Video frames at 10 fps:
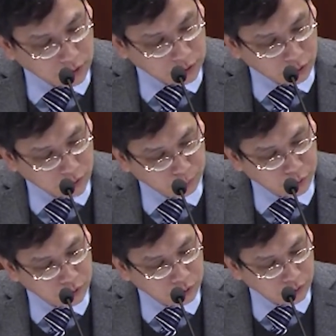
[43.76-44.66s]
long
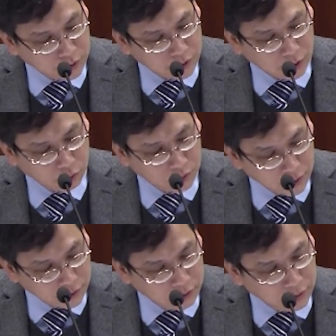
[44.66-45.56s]
is the wait for
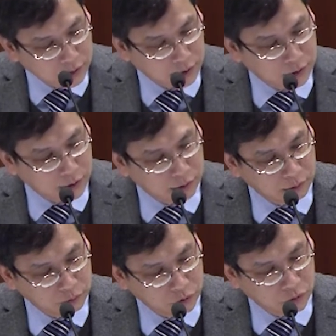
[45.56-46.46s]
boarding places?
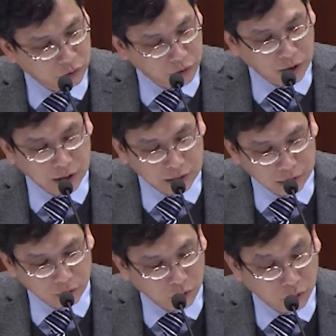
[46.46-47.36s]
With these
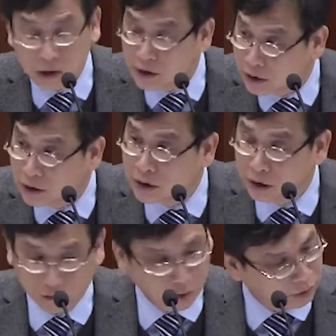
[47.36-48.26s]
60 new
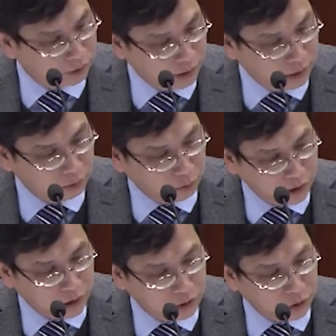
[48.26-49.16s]
boarding places,
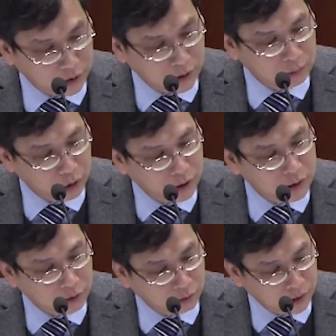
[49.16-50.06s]
what
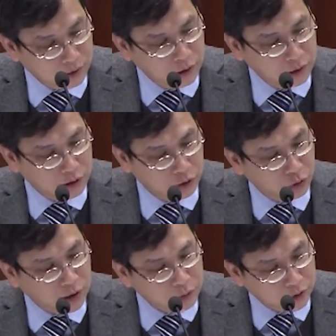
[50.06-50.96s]
is the
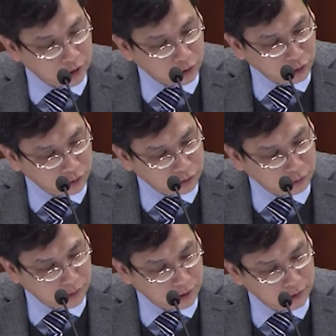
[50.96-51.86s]
projected
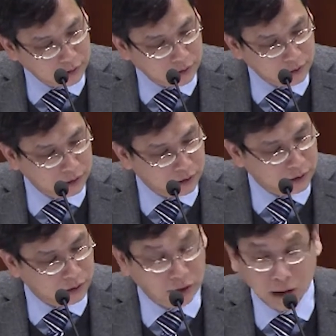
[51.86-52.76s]

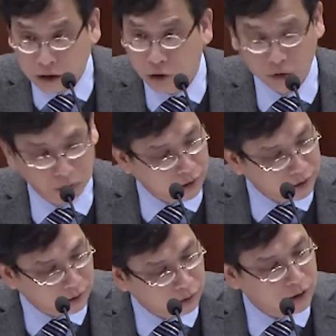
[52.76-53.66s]
shortening
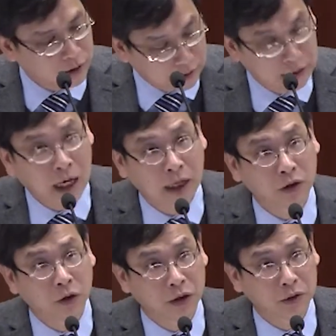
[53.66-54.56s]
of the
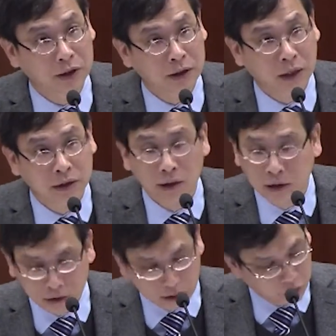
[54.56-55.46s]
queue? And
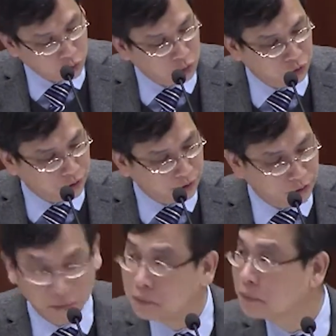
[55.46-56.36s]
more importantly,
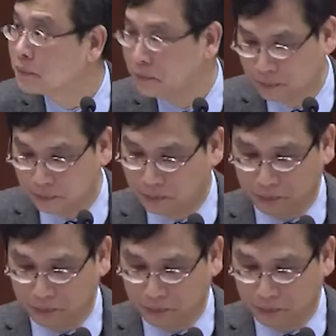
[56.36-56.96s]
how does that